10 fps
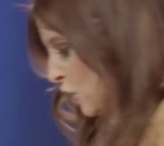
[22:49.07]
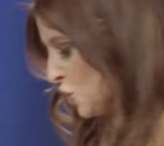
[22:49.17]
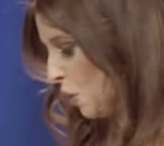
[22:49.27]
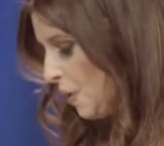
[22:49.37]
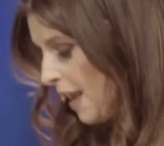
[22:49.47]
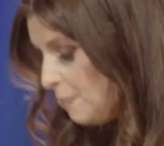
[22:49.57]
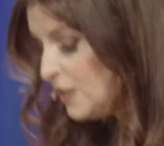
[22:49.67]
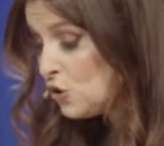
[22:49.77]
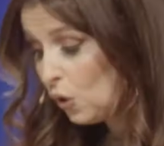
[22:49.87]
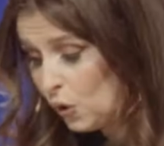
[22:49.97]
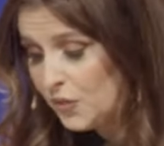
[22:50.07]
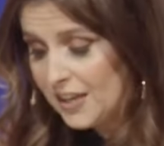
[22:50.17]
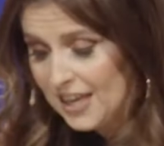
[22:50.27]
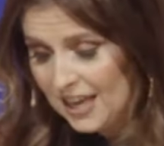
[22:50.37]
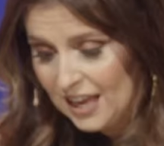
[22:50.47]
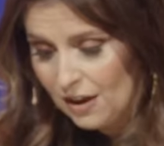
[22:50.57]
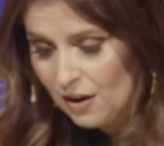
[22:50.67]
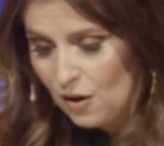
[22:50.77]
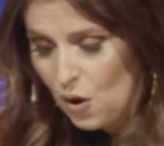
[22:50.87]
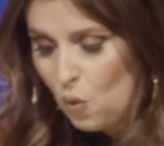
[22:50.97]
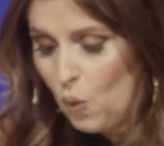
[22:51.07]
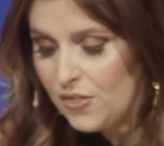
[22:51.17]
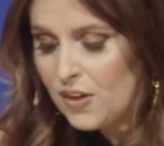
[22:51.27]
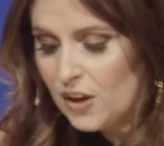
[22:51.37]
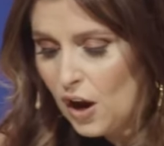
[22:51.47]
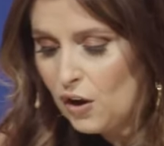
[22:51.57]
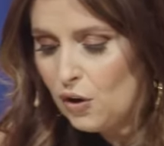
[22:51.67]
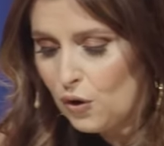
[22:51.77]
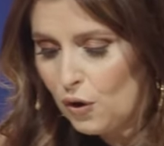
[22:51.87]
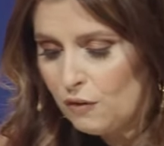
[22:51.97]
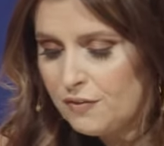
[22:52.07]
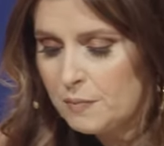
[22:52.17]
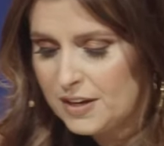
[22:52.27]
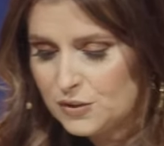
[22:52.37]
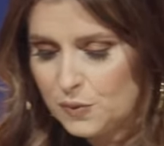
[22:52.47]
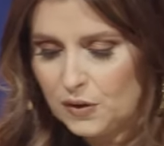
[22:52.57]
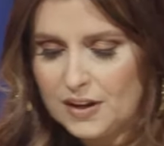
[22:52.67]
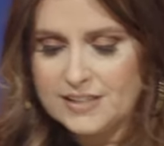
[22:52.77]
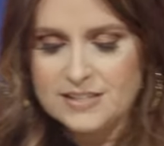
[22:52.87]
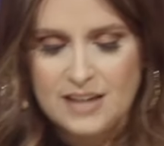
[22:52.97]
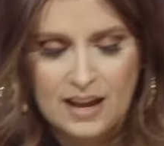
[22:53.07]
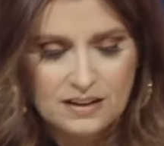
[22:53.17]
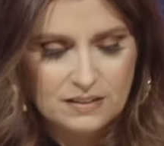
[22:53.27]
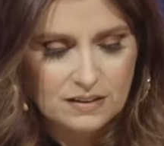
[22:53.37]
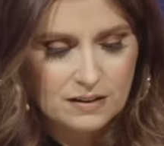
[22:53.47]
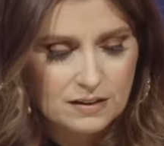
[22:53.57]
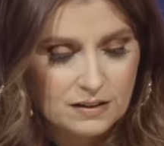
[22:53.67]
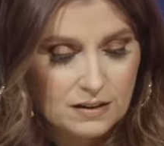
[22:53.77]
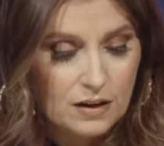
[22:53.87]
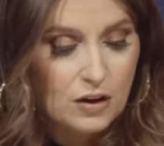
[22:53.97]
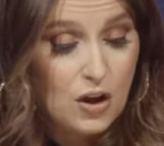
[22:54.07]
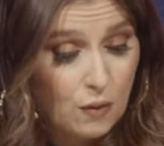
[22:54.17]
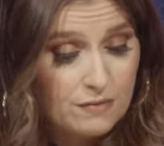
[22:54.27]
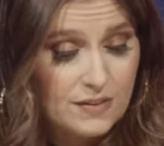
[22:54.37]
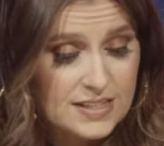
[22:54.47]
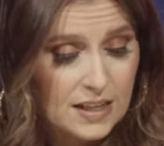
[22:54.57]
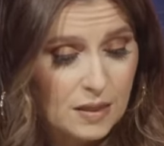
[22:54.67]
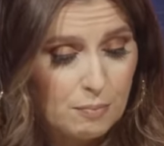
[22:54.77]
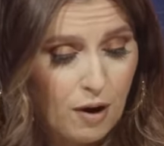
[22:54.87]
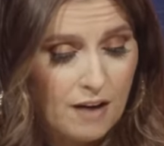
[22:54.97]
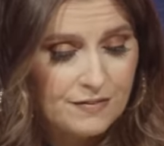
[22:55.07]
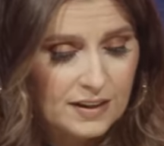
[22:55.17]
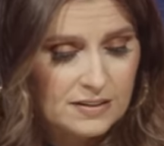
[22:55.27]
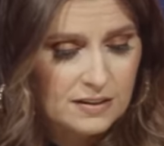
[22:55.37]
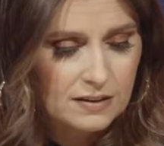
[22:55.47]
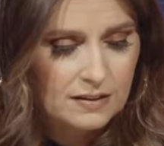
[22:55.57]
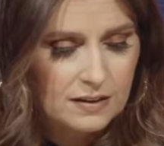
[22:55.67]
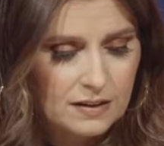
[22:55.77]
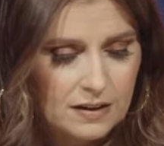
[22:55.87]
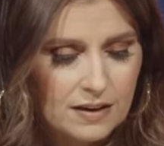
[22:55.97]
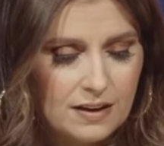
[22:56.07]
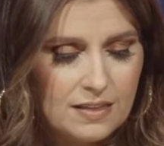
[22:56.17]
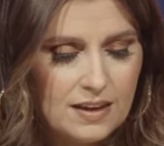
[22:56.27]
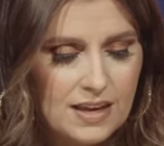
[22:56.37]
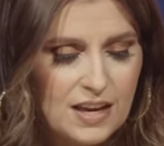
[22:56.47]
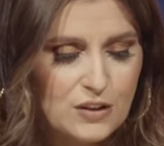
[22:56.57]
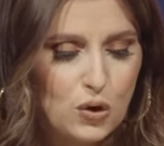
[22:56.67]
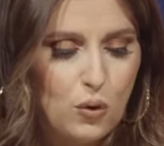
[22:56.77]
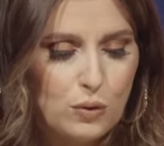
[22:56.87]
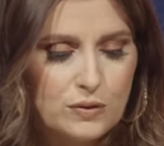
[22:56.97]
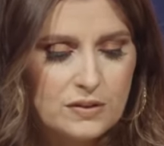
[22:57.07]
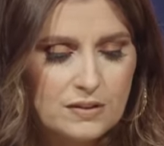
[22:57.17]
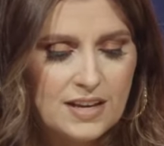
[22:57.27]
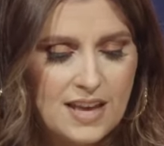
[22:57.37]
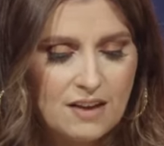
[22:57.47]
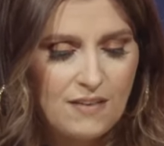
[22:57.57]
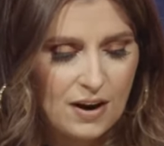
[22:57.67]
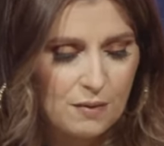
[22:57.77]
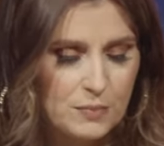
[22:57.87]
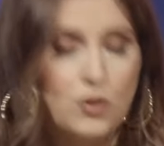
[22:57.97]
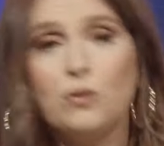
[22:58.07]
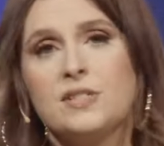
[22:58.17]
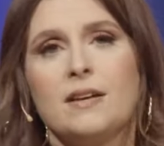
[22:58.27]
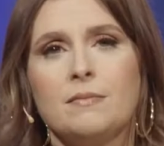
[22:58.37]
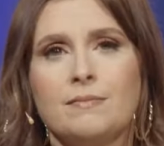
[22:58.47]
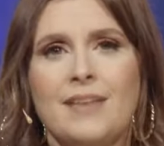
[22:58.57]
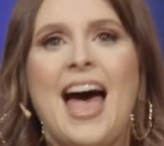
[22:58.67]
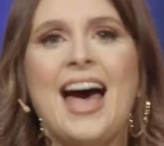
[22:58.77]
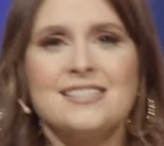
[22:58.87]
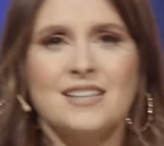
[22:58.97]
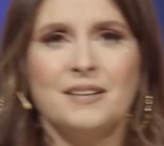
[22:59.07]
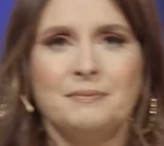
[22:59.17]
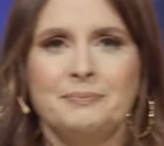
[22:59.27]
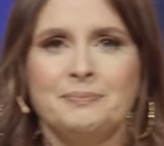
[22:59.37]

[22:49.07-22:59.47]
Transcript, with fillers: So Naaman told the king what the young girl from Israel had said. "Go and visit the prophet," the king of Aram told him. Ask.